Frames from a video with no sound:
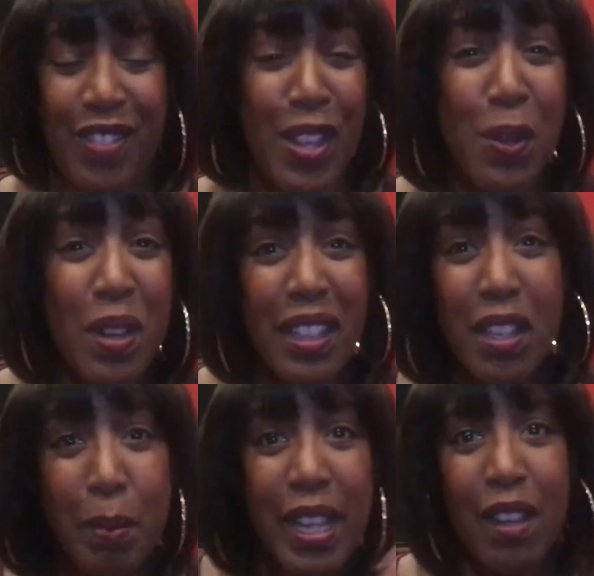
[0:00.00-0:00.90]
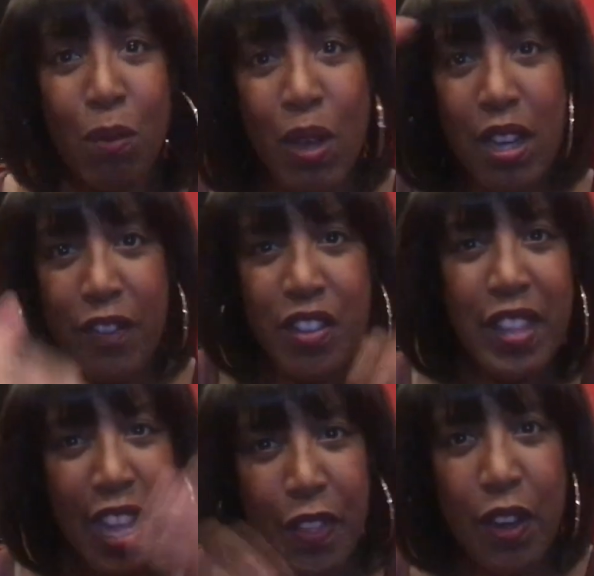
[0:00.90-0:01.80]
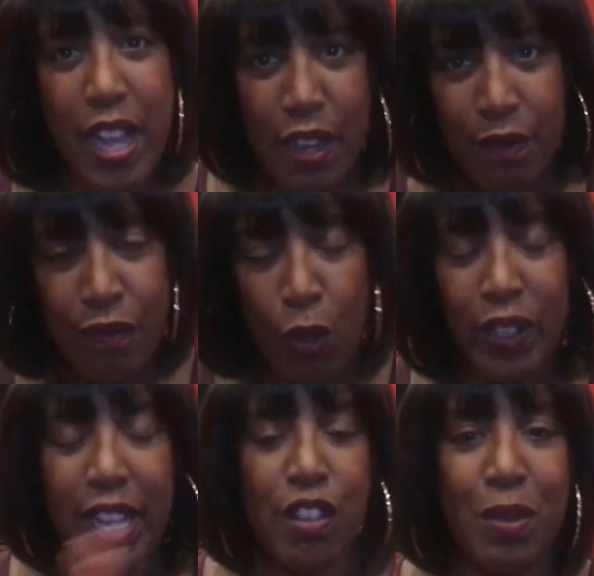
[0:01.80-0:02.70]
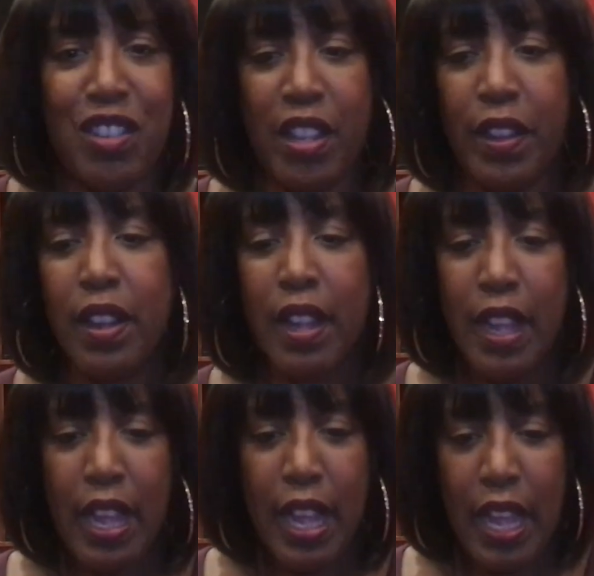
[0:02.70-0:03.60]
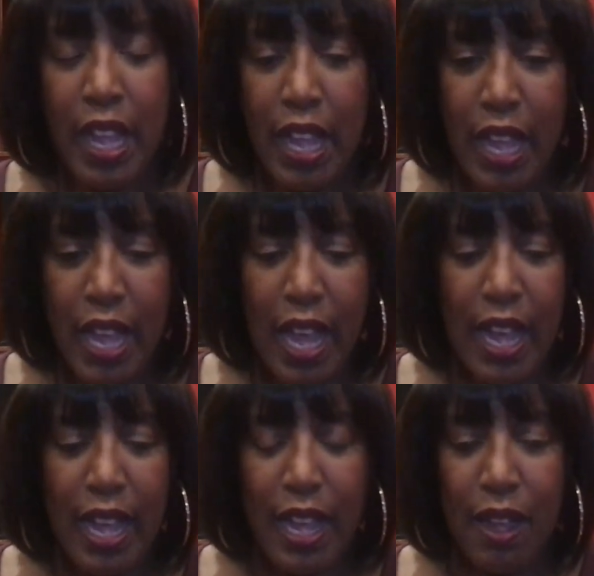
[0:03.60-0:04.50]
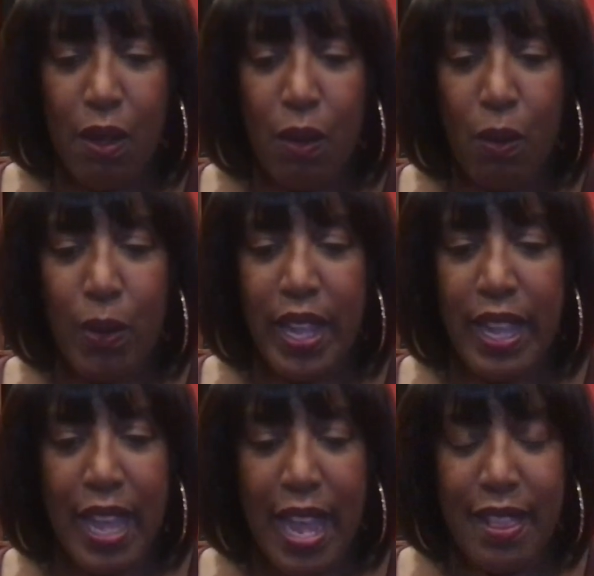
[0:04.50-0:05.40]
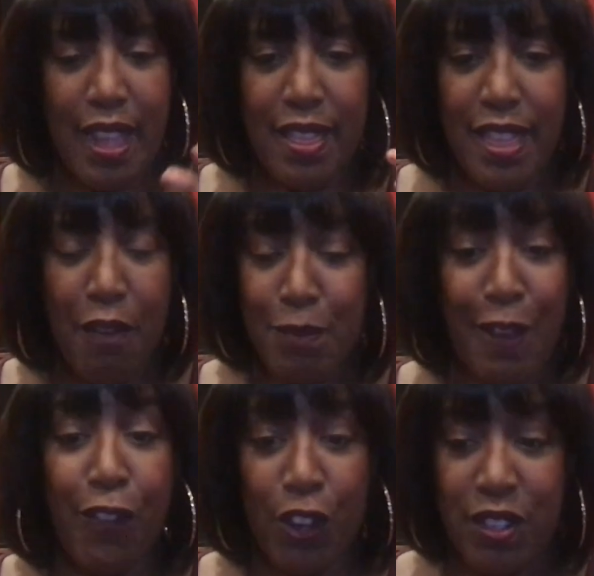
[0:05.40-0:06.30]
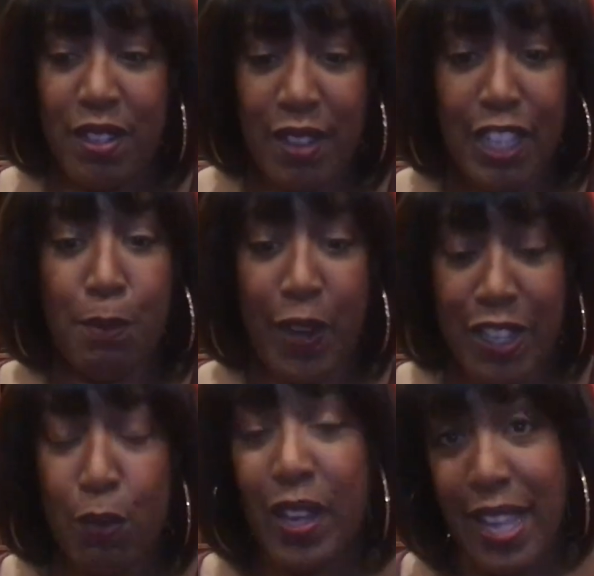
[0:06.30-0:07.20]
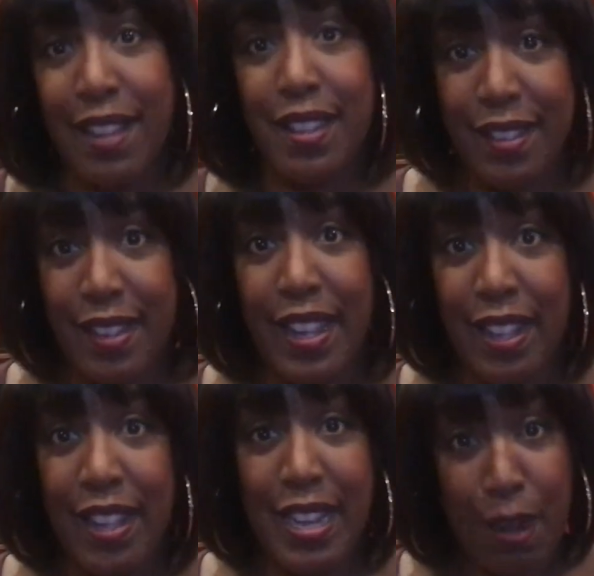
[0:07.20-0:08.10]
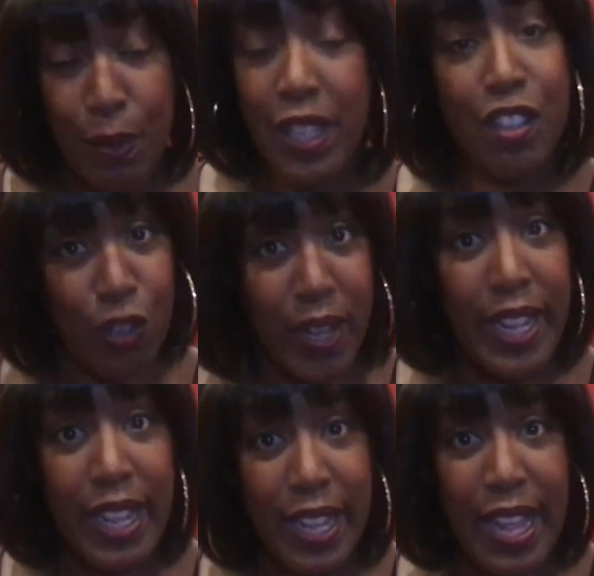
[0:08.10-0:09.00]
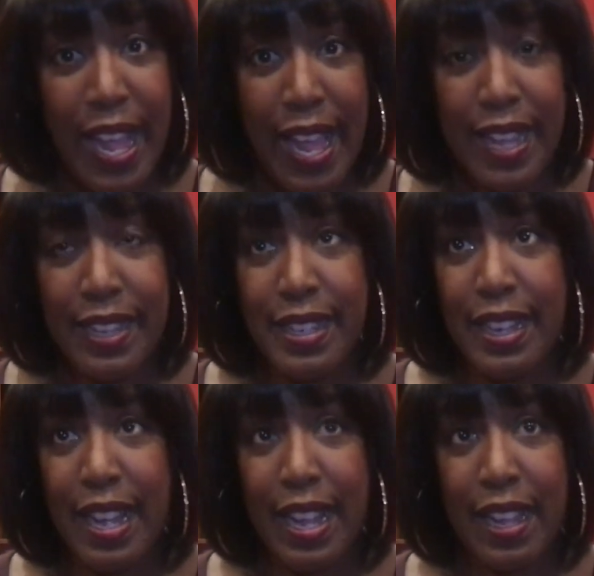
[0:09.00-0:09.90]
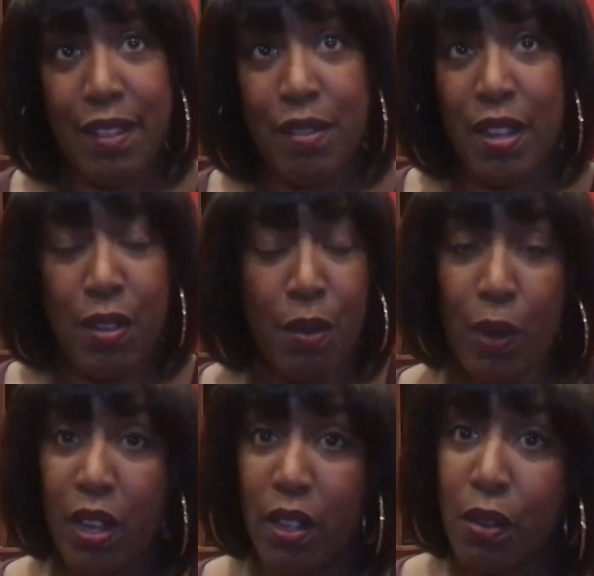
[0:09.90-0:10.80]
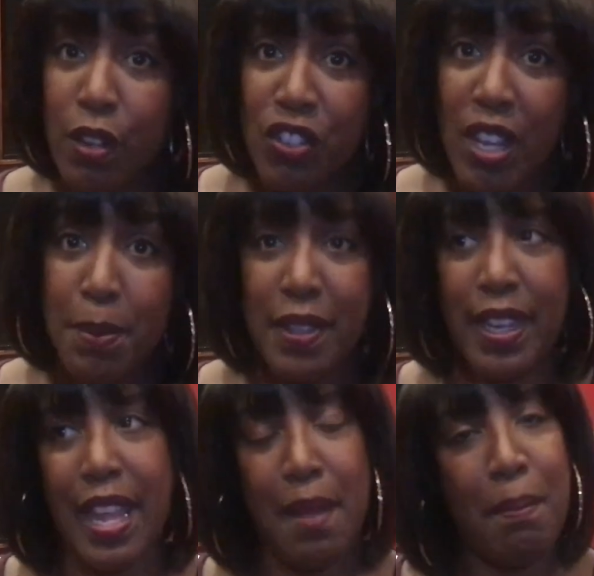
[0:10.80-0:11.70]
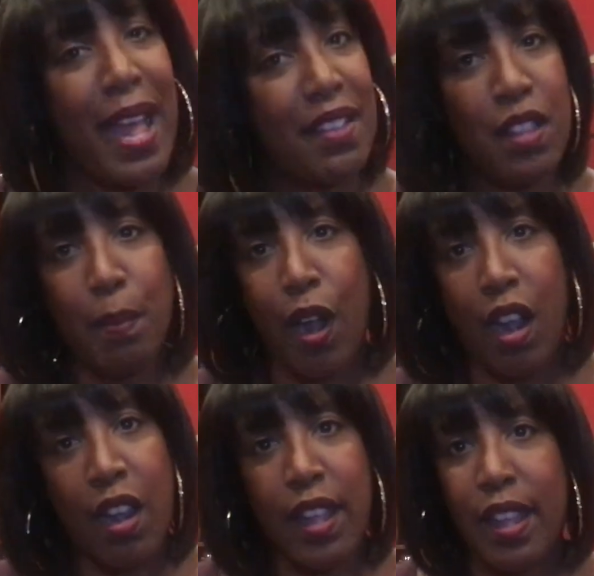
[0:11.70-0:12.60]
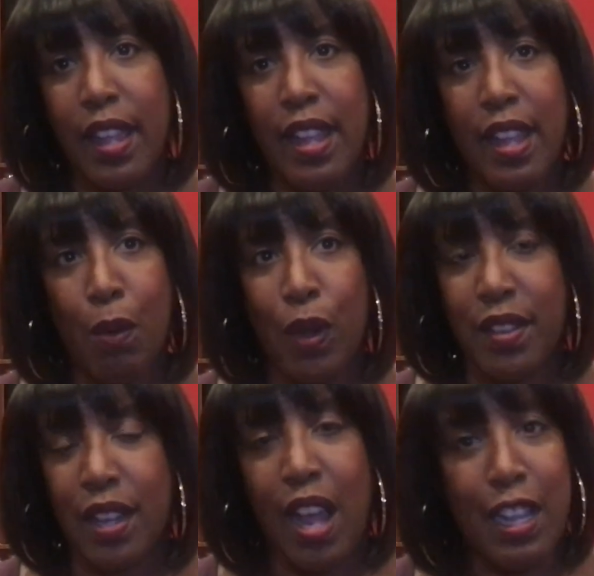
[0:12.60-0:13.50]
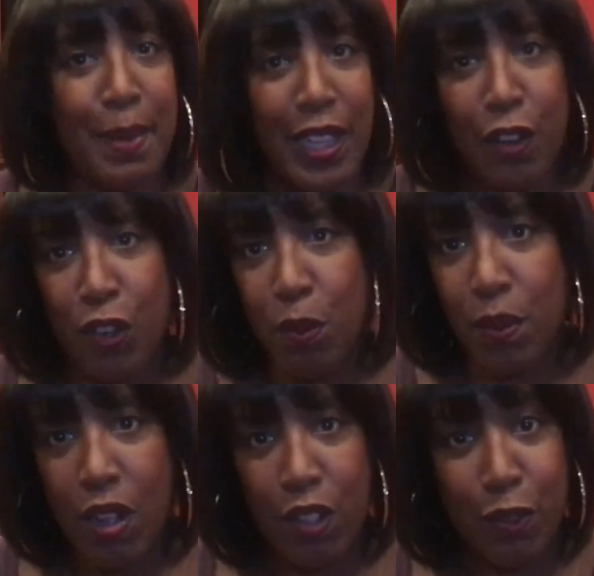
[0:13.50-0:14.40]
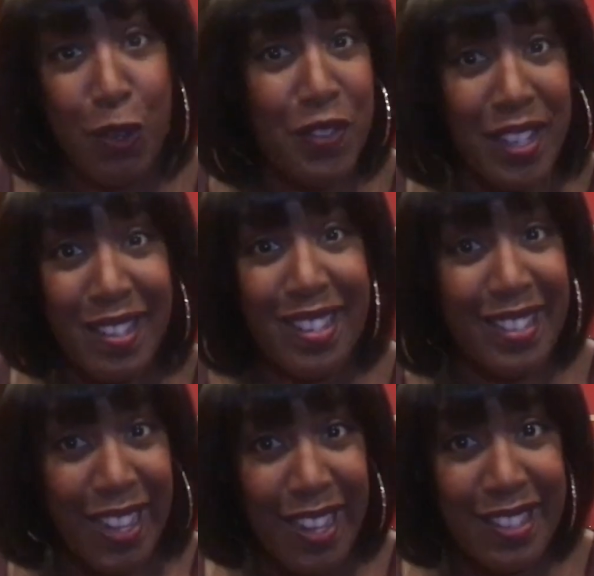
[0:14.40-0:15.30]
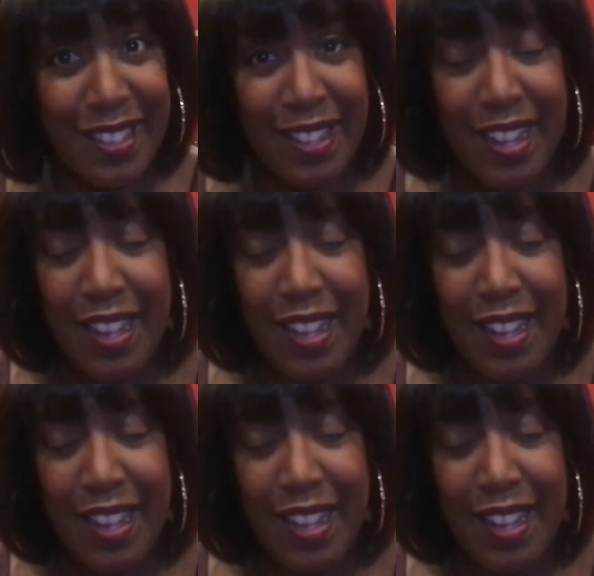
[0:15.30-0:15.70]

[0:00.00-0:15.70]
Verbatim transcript: fugue a little bit, one after the other, kind of folding into each other. Uh, we and that was my first experience working at Disney, and I really enjoyed it. And I continued to work on cruise ships, and then I came back to the park, worked in an acapella group called Groove 66.